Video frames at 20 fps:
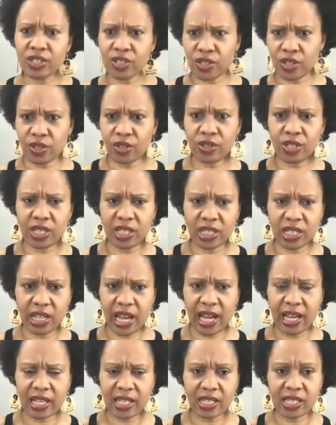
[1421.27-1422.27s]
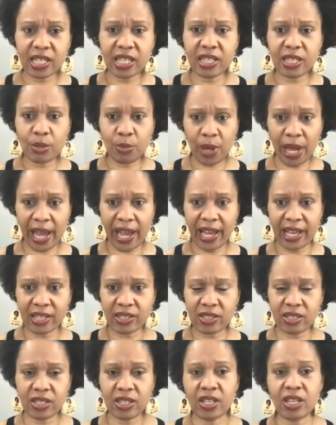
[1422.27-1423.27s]
sugar detox in the
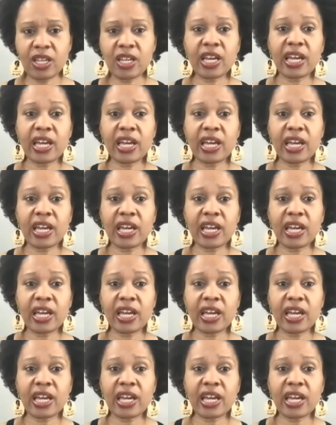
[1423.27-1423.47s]
past.